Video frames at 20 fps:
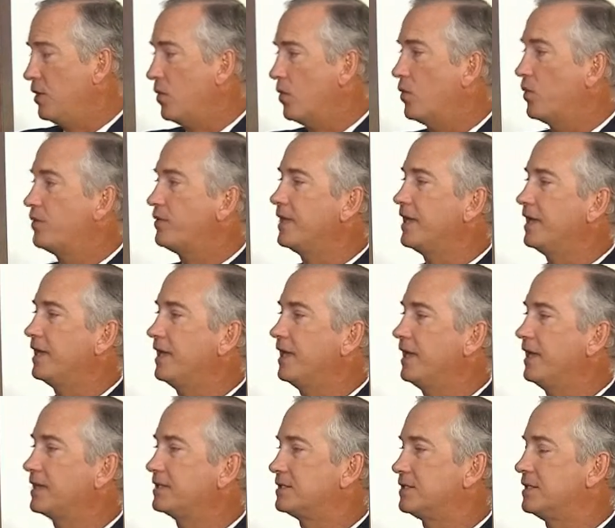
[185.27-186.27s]
or they
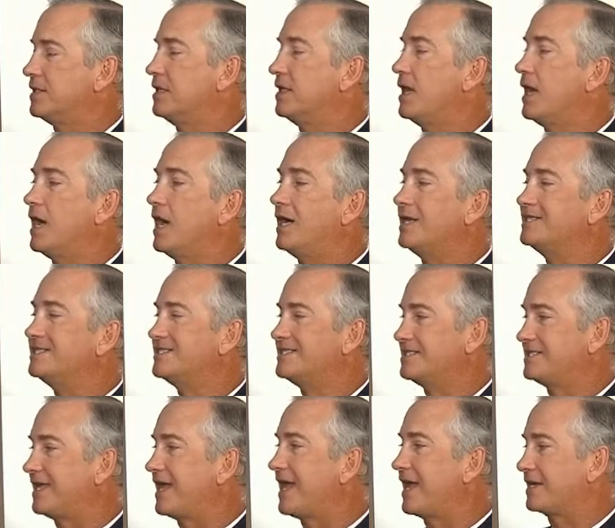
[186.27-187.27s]
elect
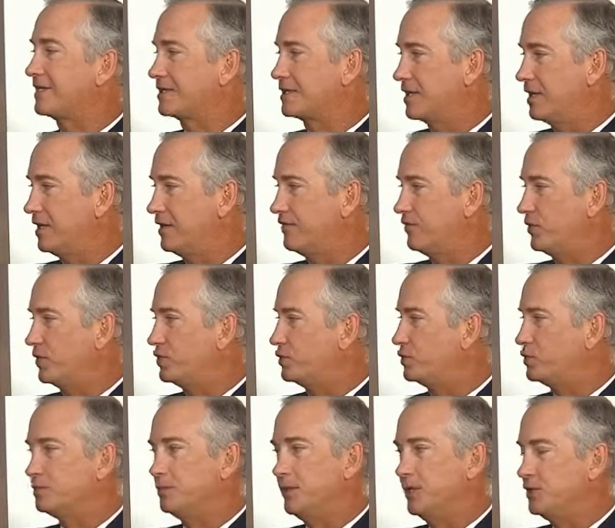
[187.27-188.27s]
non-stacked coverage,
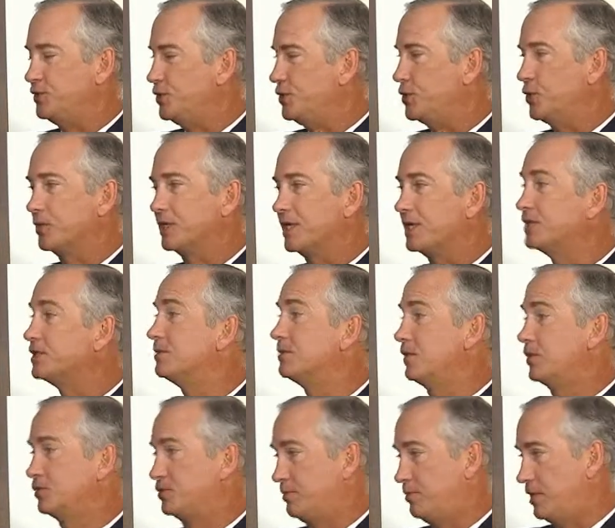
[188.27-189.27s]
which means you don't get to
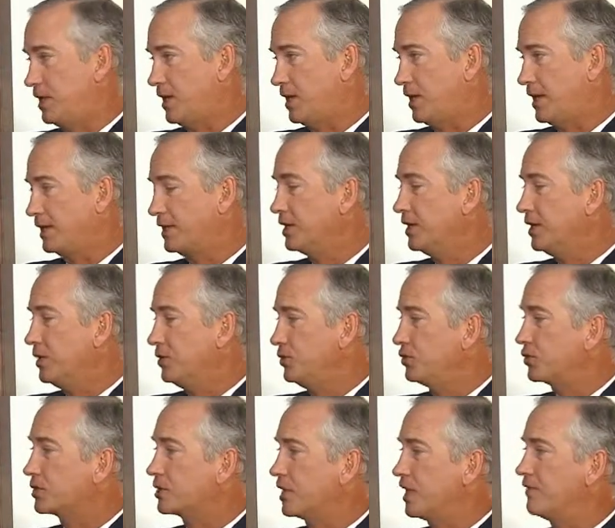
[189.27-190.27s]
multiply
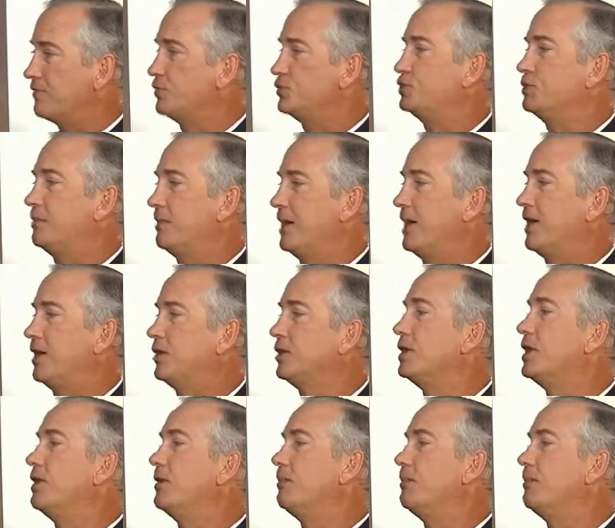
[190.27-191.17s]
your coverage amount